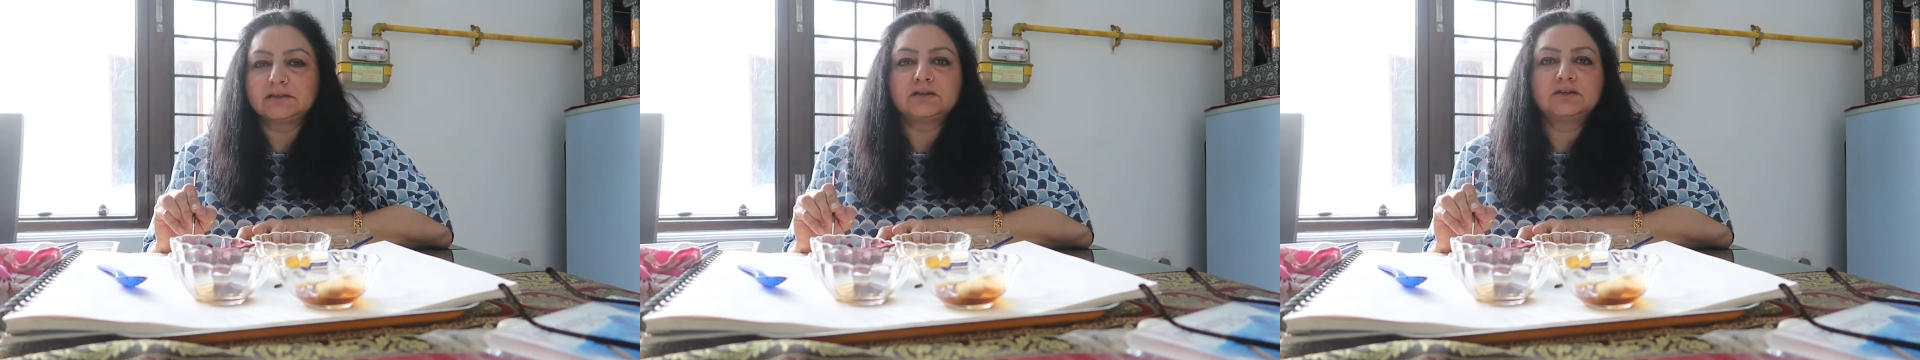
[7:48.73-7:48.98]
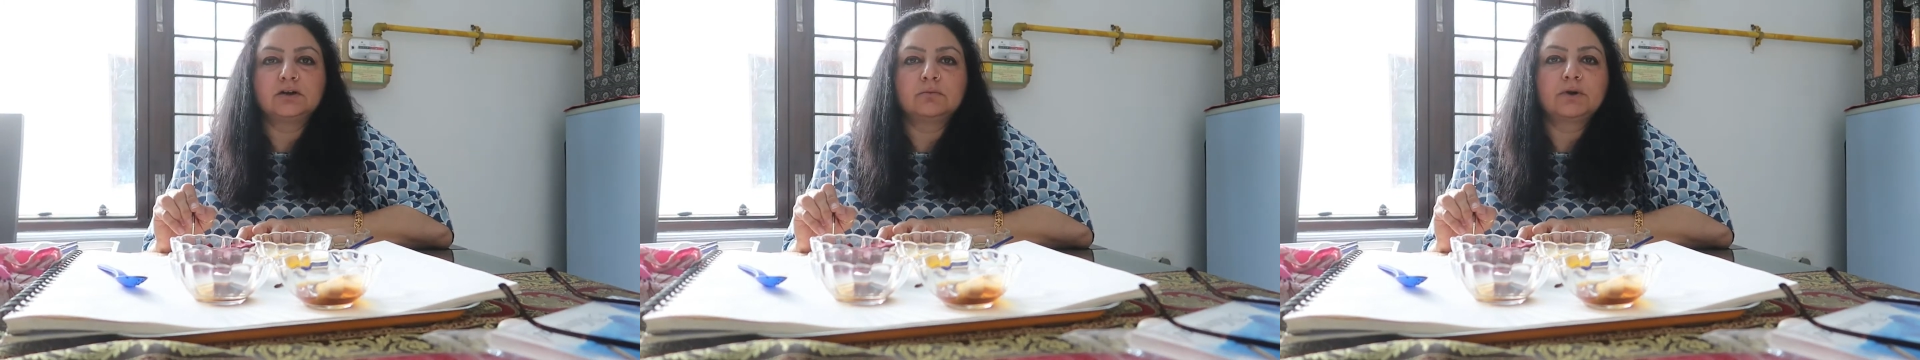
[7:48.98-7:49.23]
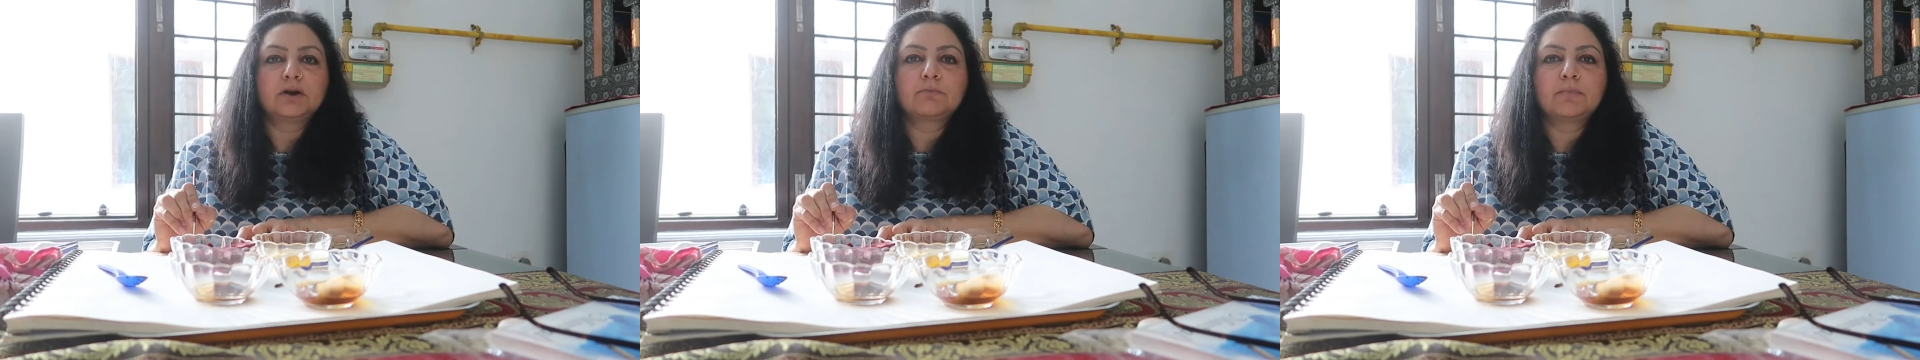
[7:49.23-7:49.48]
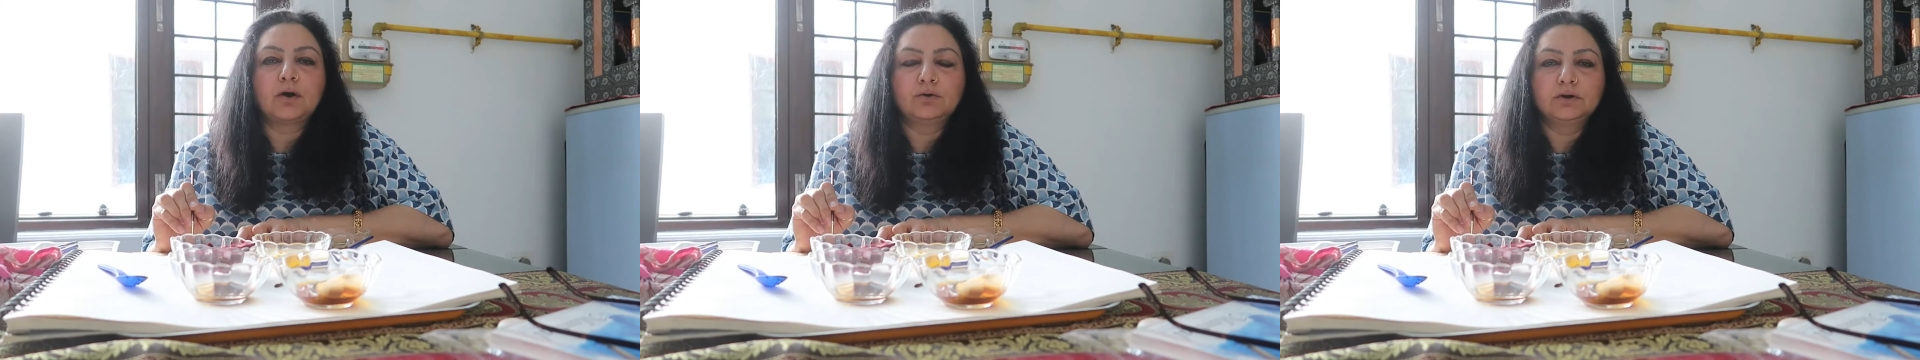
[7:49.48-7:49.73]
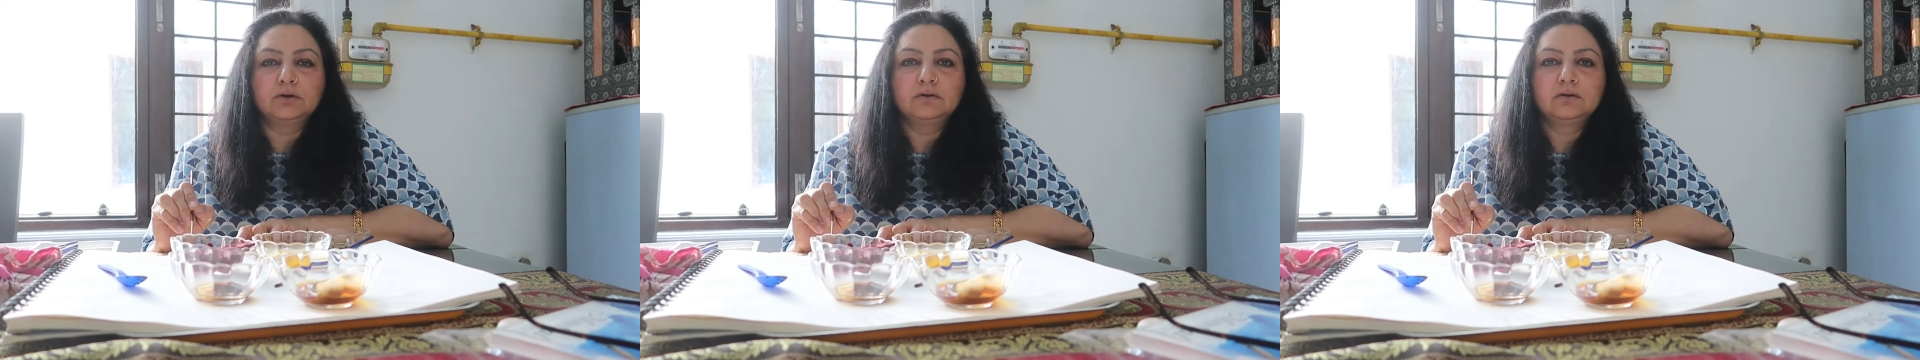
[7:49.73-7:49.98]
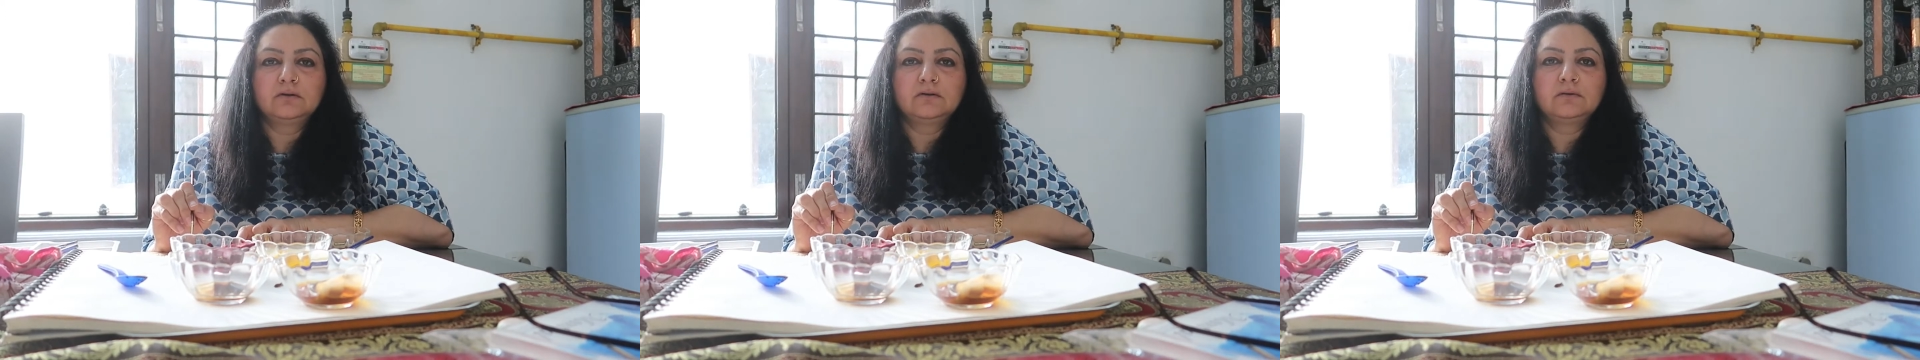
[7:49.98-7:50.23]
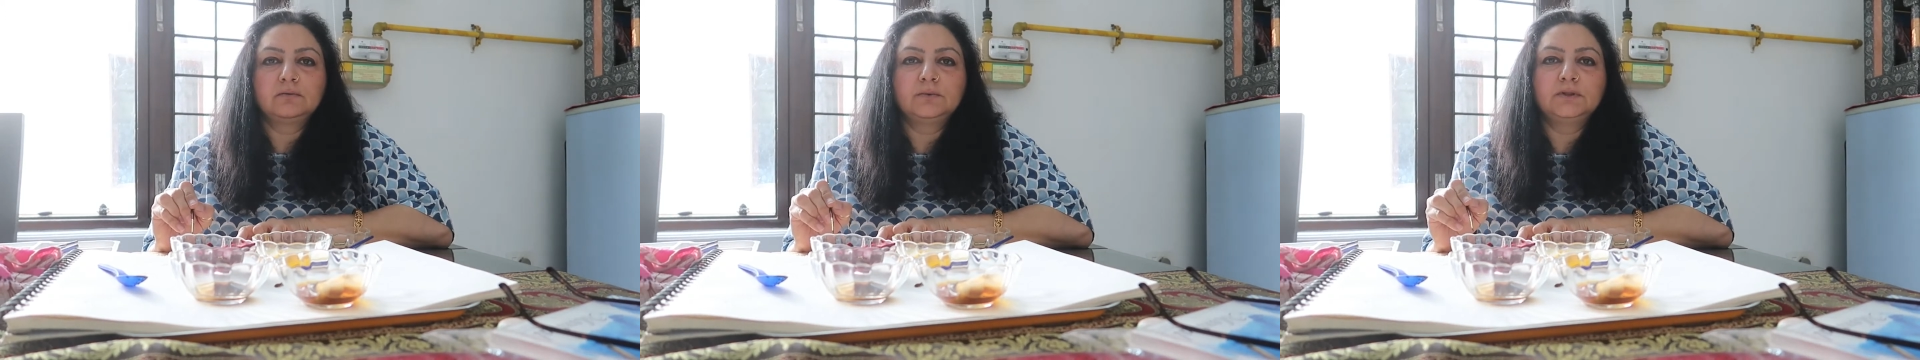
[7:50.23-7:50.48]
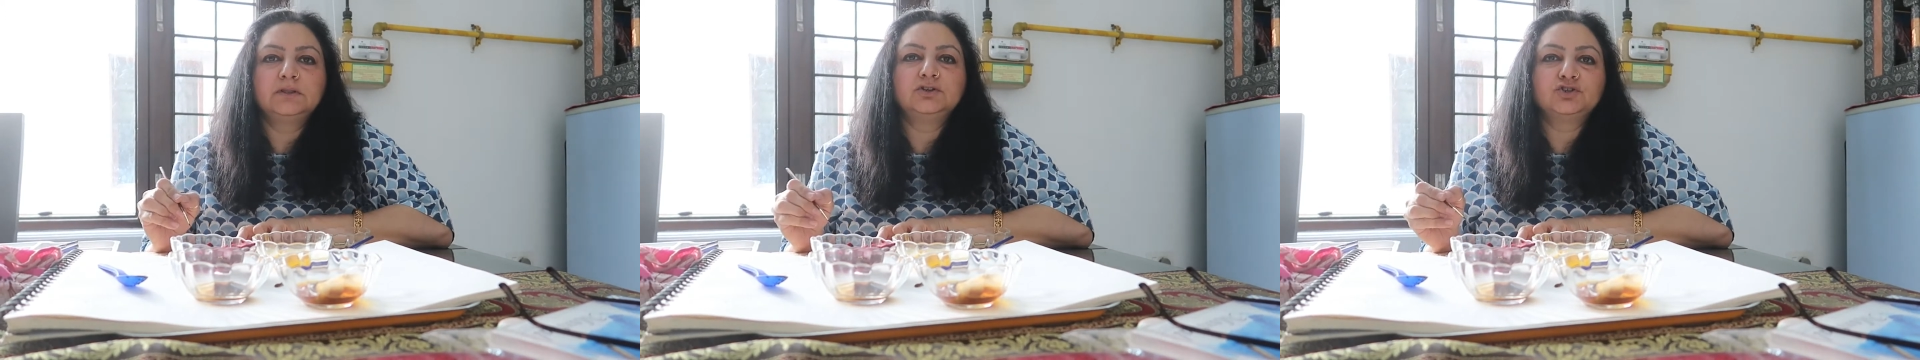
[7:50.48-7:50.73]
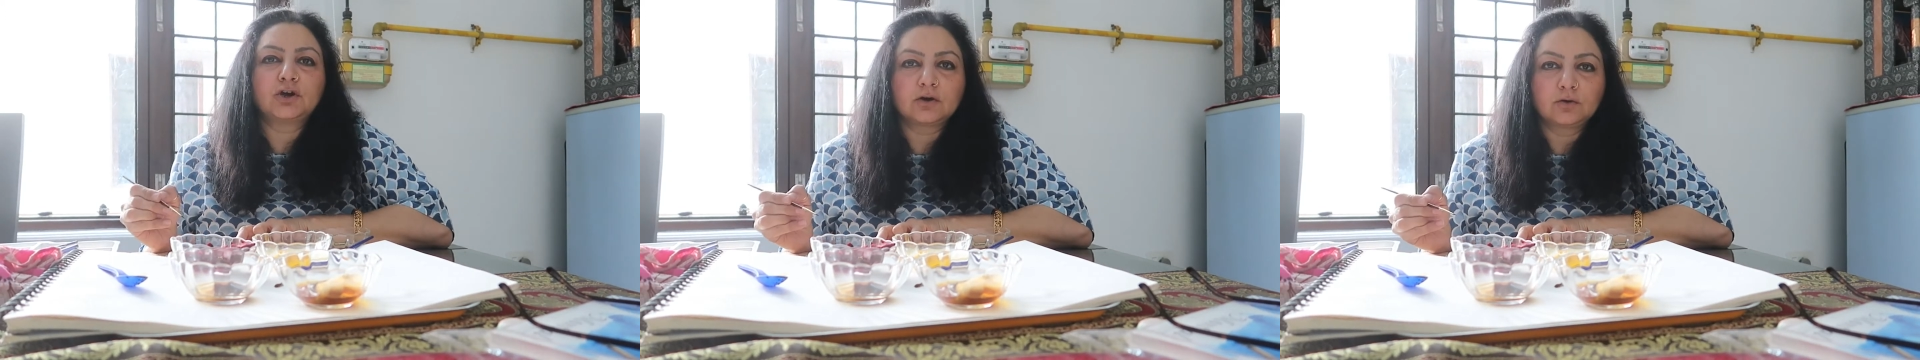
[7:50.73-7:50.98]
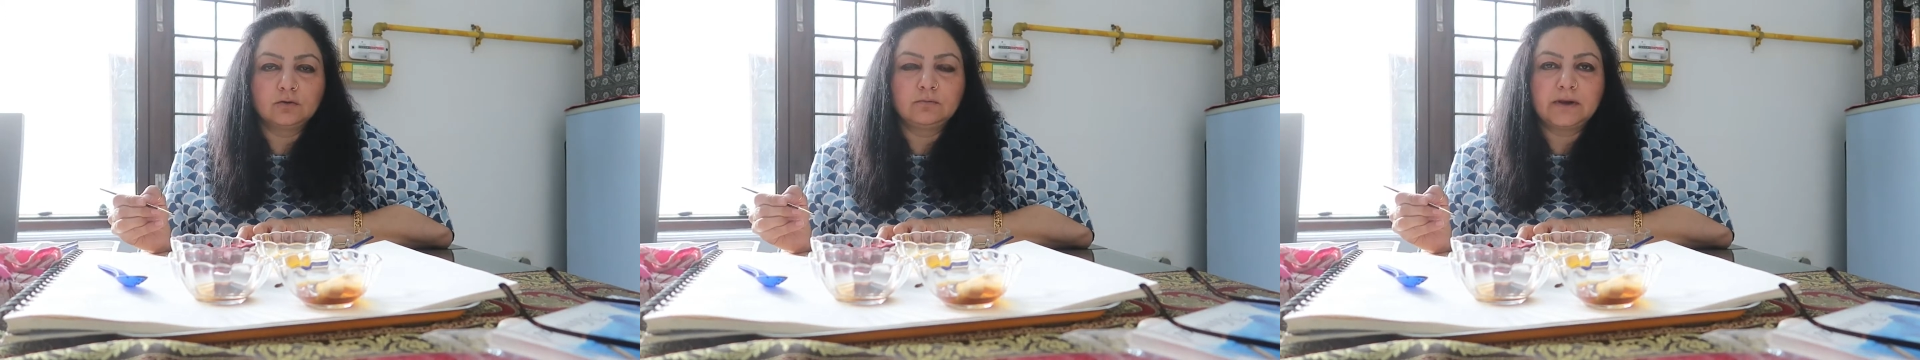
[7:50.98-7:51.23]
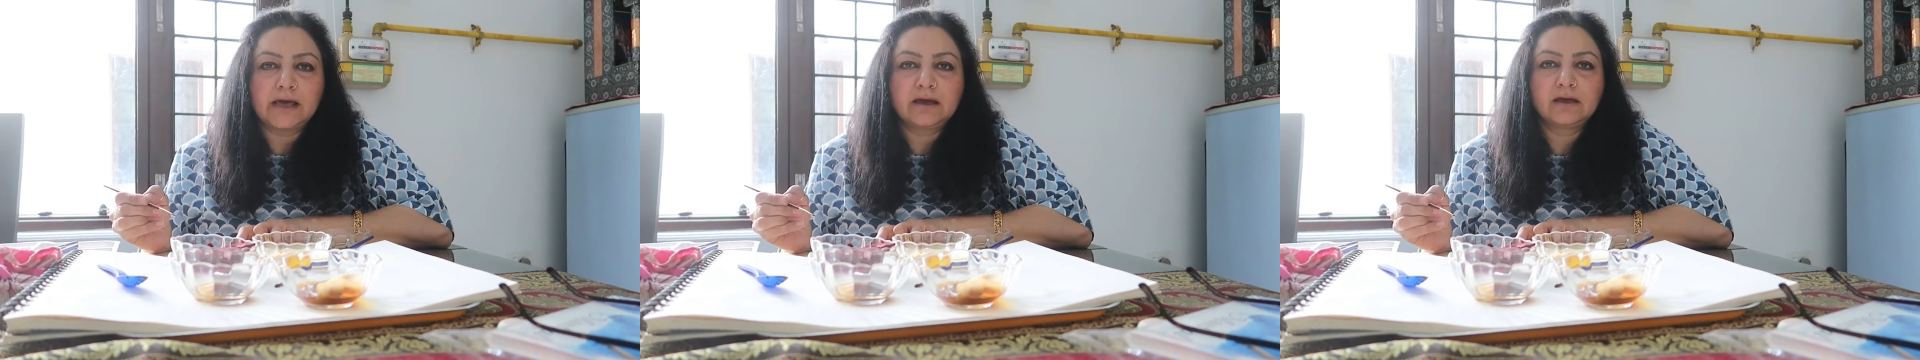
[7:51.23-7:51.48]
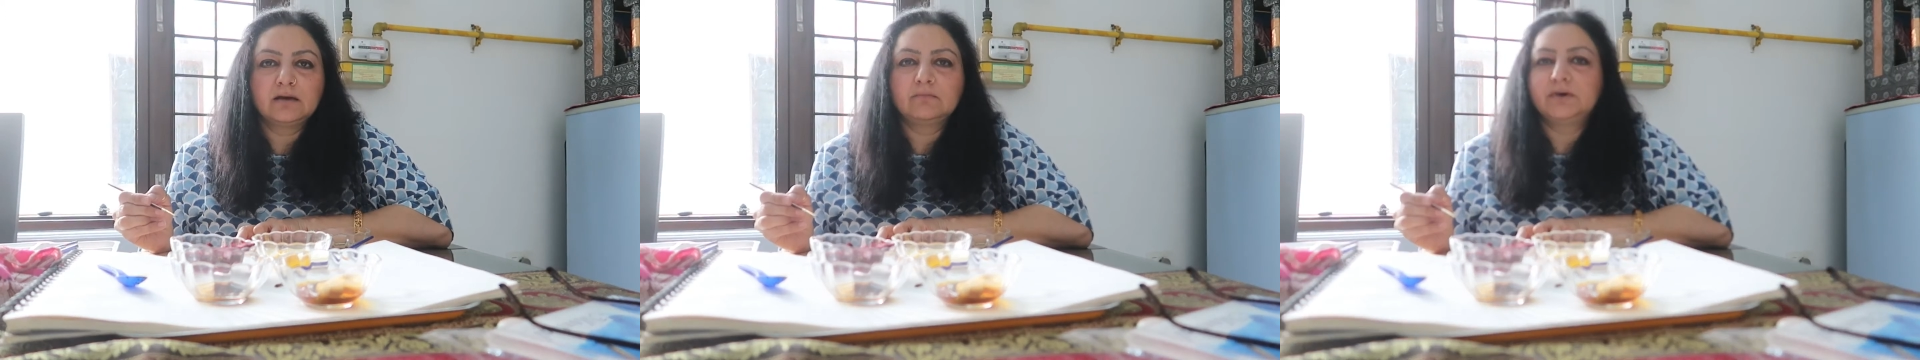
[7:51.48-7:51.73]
the turmeric powder with the charcoal black,